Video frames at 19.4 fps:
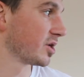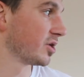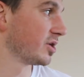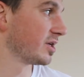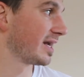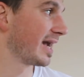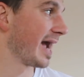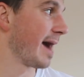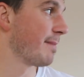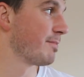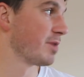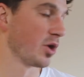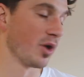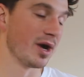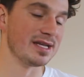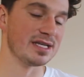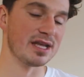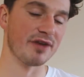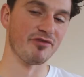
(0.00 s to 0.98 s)
so it can be
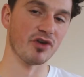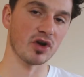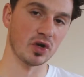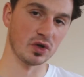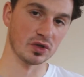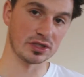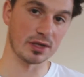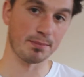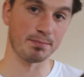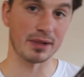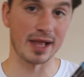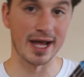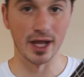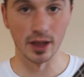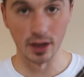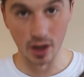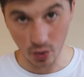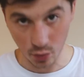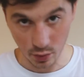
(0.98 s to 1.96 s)
quite difficult to play
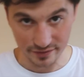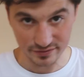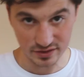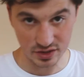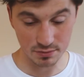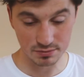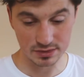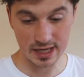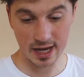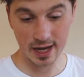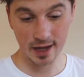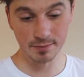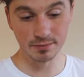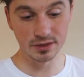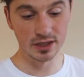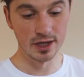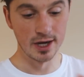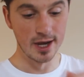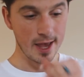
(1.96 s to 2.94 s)
along with
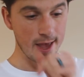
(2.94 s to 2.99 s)
sometimes.